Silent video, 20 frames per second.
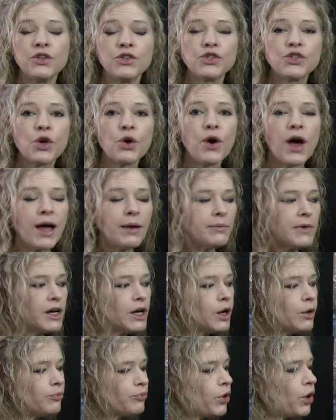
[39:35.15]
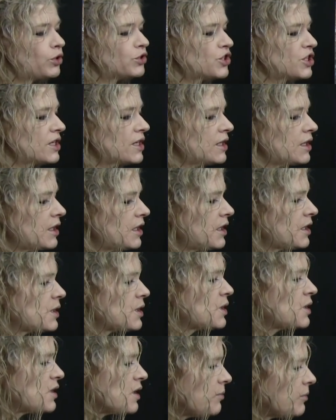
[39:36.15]
So I'm gonna approach it in
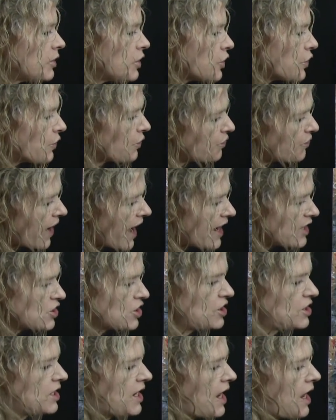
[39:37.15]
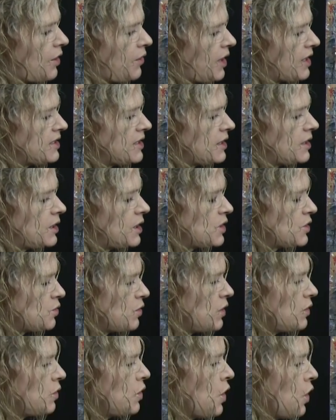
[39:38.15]
a similar fashion to how I did this
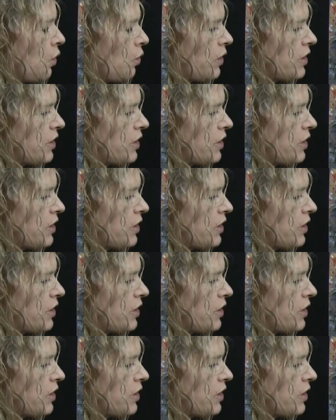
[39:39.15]
one,